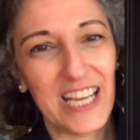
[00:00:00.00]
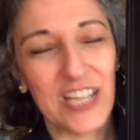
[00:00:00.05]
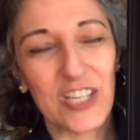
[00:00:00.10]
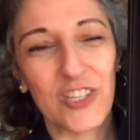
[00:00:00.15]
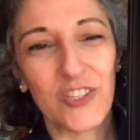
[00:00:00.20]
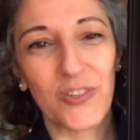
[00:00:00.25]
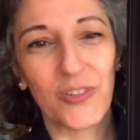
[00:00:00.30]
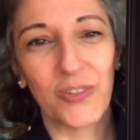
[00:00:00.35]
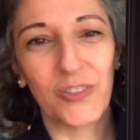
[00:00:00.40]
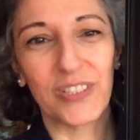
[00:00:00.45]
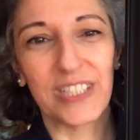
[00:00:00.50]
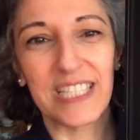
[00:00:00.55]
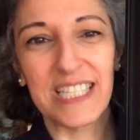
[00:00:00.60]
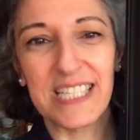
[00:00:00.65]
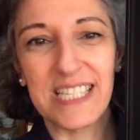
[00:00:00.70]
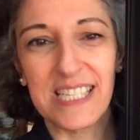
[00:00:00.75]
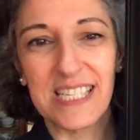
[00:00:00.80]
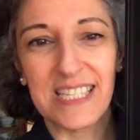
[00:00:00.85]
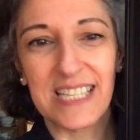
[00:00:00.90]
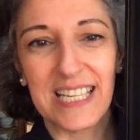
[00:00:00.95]
So this
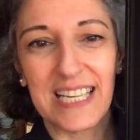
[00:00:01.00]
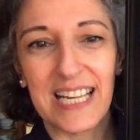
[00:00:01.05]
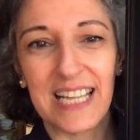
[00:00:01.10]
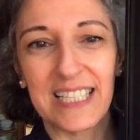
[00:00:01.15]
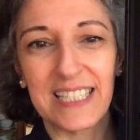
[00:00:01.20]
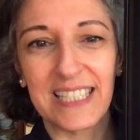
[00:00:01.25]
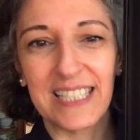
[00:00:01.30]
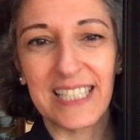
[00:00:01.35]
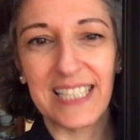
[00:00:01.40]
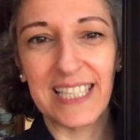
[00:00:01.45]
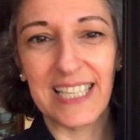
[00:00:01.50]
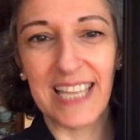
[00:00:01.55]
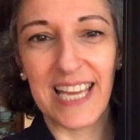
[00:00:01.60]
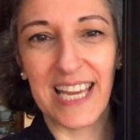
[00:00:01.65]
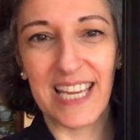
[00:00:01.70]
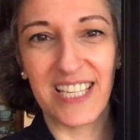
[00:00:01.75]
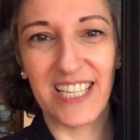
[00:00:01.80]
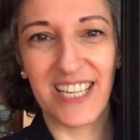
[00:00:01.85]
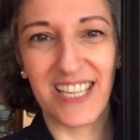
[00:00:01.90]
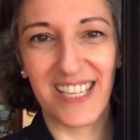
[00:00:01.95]
is another
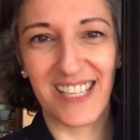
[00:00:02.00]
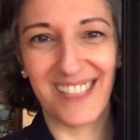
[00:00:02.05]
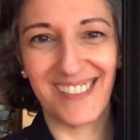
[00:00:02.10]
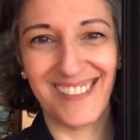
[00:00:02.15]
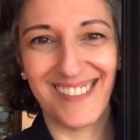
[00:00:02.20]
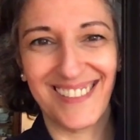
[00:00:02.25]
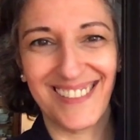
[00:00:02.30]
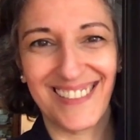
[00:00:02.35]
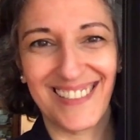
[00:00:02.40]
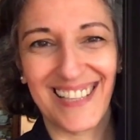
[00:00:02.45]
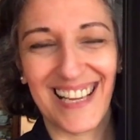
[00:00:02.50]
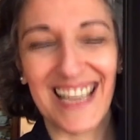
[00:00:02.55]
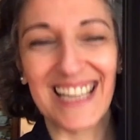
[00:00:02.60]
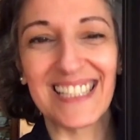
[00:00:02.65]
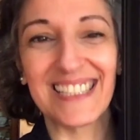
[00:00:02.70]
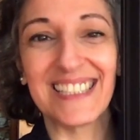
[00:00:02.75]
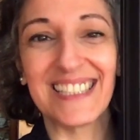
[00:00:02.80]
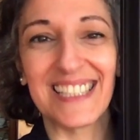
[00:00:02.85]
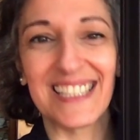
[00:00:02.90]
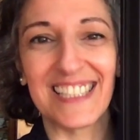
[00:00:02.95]
creation I
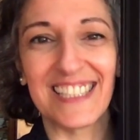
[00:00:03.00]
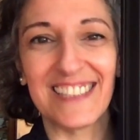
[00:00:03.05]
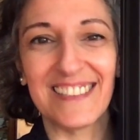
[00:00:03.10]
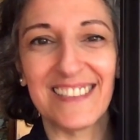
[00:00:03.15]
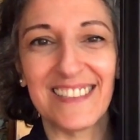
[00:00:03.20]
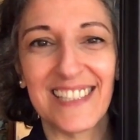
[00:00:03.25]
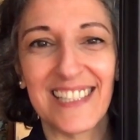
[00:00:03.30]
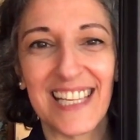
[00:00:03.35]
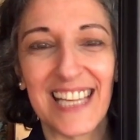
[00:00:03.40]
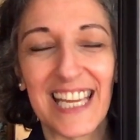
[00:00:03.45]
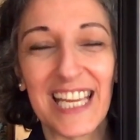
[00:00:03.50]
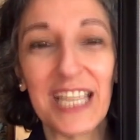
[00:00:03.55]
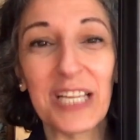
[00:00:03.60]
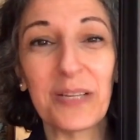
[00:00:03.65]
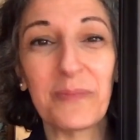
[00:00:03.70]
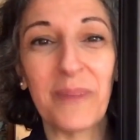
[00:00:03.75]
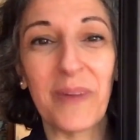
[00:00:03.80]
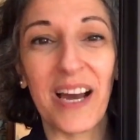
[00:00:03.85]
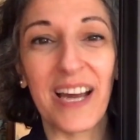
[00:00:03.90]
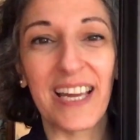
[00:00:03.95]
did in
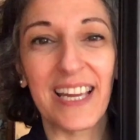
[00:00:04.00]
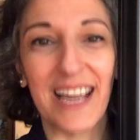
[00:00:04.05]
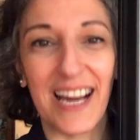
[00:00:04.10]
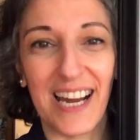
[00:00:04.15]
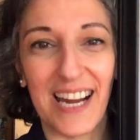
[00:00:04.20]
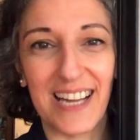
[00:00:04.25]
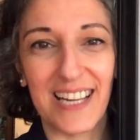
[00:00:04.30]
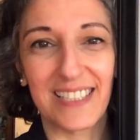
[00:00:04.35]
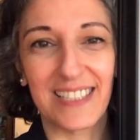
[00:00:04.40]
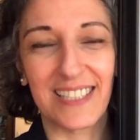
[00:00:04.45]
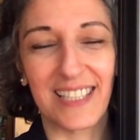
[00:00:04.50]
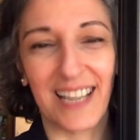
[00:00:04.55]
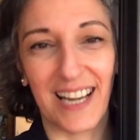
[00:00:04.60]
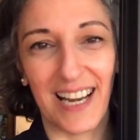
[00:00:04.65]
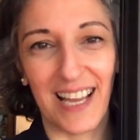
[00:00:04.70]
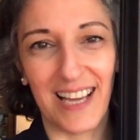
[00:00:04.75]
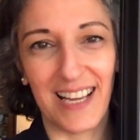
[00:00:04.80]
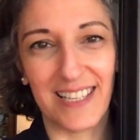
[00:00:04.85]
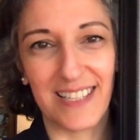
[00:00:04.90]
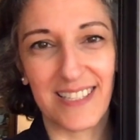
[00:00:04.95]
my art
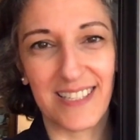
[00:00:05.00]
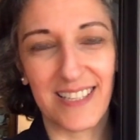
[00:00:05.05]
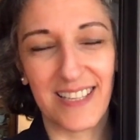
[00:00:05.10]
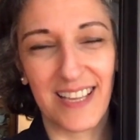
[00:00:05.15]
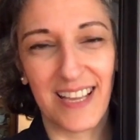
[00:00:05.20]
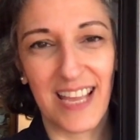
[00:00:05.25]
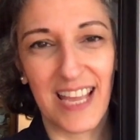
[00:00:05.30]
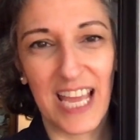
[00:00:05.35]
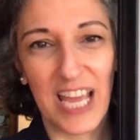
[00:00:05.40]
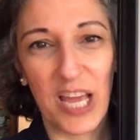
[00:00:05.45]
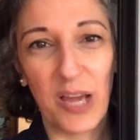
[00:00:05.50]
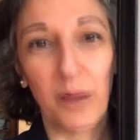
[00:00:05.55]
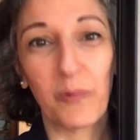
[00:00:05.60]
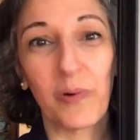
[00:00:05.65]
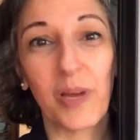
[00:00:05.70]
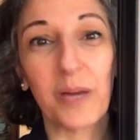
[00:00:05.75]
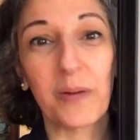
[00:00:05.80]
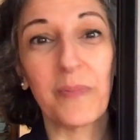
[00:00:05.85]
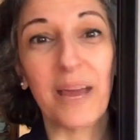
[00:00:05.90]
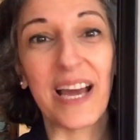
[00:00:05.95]
class
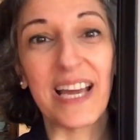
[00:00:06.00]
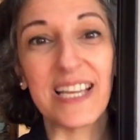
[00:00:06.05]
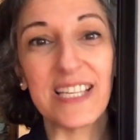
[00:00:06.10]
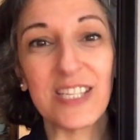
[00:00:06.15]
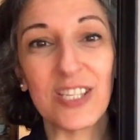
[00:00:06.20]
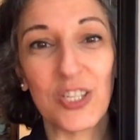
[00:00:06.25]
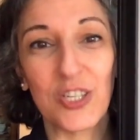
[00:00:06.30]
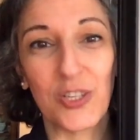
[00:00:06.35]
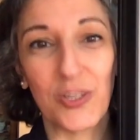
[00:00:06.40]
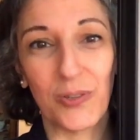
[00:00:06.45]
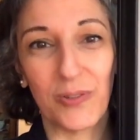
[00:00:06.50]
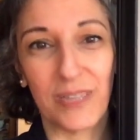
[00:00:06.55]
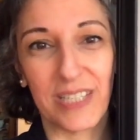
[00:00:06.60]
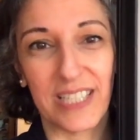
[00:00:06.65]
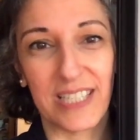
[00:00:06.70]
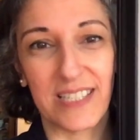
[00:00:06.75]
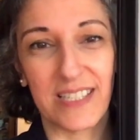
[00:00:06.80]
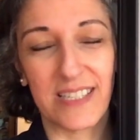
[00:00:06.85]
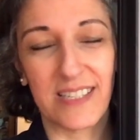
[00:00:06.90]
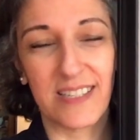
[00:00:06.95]
when my
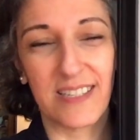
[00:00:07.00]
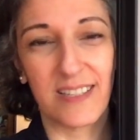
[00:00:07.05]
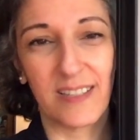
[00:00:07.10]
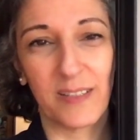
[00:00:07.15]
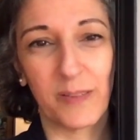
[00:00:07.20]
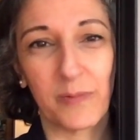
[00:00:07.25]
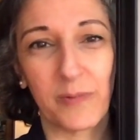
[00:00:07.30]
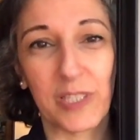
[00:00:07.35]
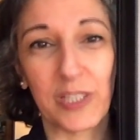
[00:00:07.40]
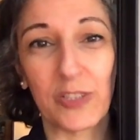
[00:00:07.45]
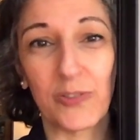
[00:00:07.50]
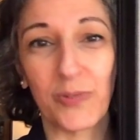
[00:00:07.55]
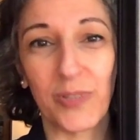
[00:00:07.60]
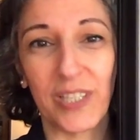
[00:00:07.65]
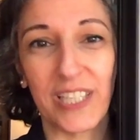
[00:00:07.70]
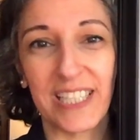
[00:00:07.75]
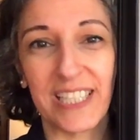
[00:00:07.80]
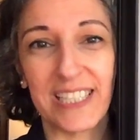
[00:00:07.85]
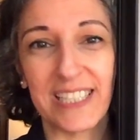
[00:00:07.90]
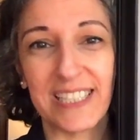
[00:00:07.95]
students were
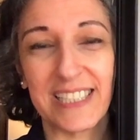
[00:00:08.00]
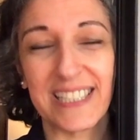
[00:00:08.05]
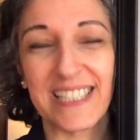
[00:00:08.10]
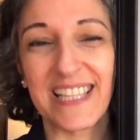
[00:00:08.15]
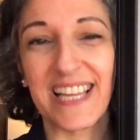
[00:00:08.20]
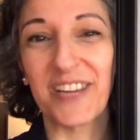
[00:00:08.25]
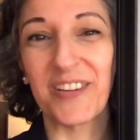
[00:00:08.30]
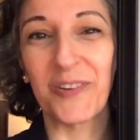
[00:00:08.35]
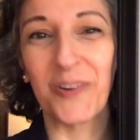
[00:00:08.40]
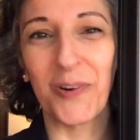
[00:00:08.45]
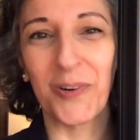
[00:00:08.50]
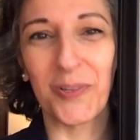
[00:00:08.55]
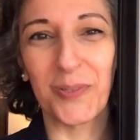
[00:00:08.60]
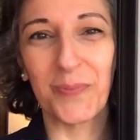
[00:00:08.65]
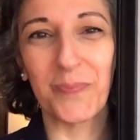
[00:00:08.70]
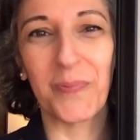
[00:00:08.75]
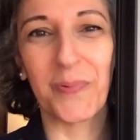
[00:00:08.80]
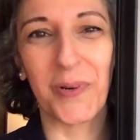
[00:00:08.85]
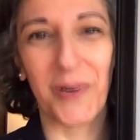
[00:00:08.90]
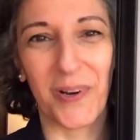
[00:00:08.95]
doing their own
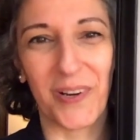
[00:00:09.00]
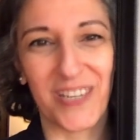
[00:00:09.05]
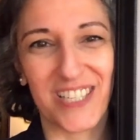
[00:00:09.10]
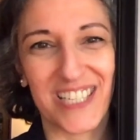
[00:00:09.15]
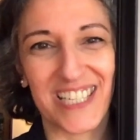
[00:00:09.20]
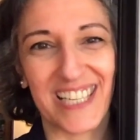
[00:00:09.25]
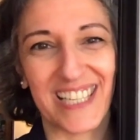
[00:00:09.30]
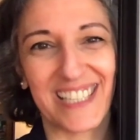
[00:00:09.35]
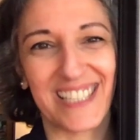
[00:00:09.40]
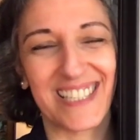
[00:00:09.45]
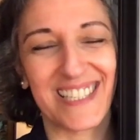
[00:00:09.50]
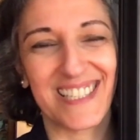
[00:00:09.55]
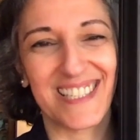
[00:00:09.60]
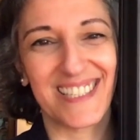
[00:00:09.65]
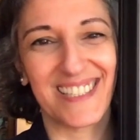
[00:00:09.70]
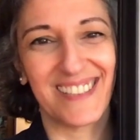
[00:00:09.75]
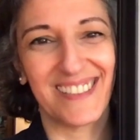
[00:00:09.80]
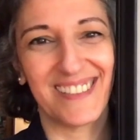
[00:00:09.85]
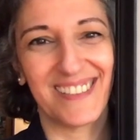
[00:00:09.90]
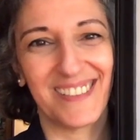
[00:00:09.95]

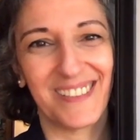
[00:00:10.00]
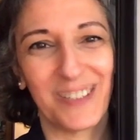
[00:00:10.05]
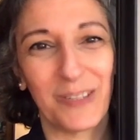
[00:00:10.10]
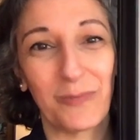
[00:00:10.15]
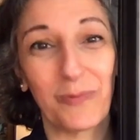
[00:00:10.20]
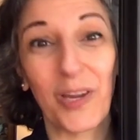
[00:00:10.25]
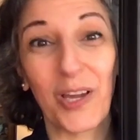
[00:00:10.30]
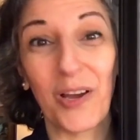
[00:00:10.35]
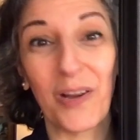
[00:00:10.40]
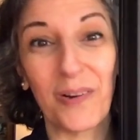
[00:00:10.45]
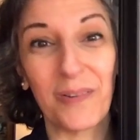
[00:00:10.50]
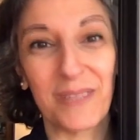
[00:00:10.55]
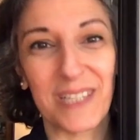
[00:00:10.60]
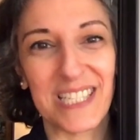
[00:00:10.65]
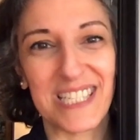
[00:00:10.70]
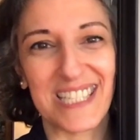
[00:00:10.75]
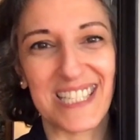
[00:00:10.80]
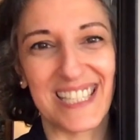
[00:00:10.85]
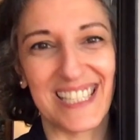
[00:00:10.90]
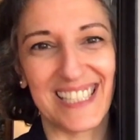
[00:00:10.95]
projects. We
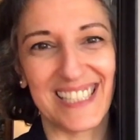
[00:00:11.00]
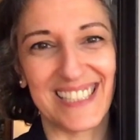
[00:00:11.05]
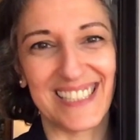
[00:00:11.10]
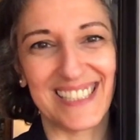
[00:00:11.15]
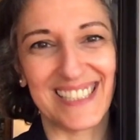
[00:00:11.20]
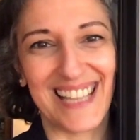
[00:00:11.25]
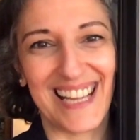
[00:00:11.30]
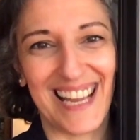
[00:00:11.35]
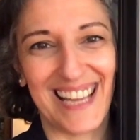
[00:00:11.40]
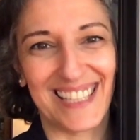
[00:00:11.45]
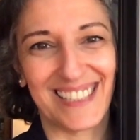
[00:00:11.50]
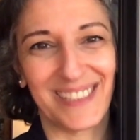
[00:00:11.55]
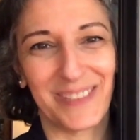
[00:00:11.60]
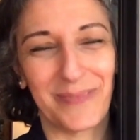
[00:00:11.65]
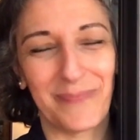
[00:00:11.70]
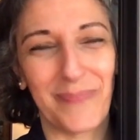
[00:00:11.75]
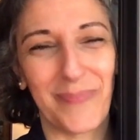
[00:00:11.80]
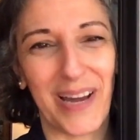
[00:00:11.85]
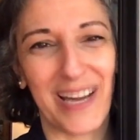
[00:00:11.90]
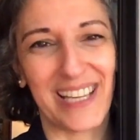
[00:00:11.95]
always did that,
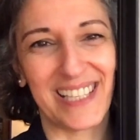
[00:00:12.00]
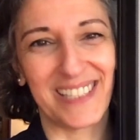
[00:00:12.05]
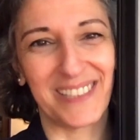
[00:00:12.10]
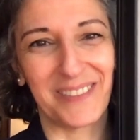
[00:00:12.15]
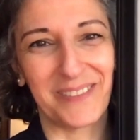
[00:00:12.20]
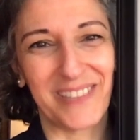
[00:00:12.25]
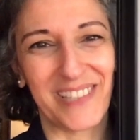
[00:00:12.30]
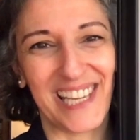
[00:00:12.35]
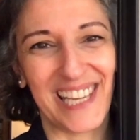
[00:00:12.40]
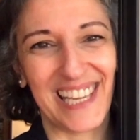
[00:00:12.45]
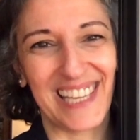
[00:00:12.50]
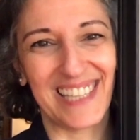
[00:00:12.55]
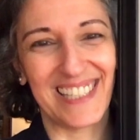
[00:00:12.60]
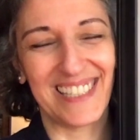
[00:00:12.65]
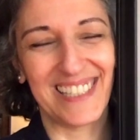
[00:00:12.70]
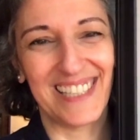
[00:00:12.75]
by the way.